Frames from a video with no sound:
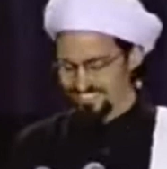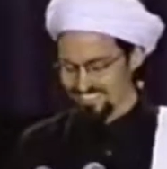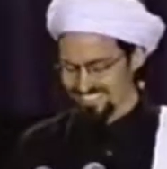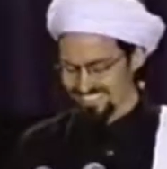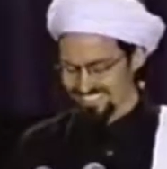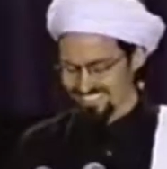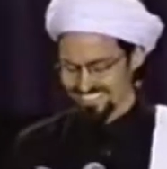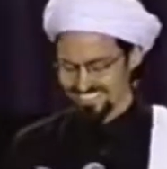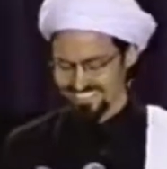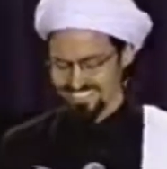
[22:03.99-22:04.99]

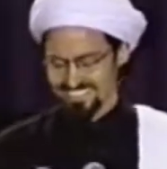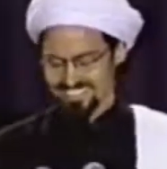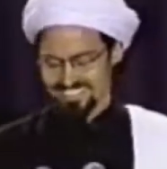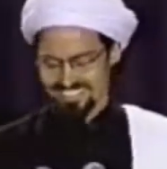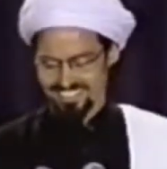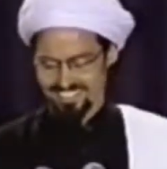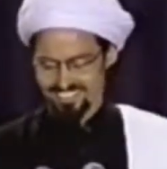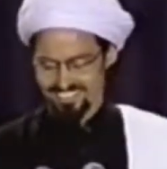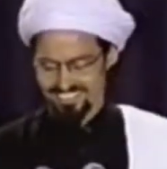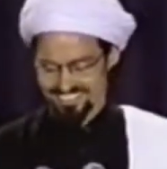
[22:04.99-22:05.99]

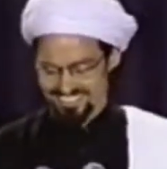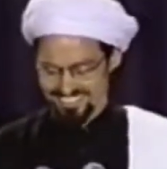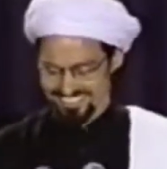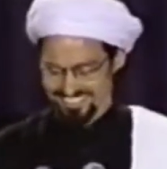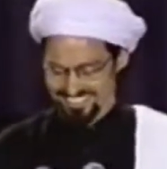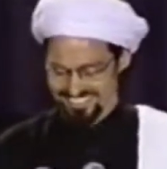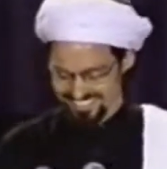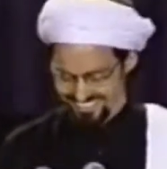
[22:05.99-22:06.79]
No one is speaking in this clip.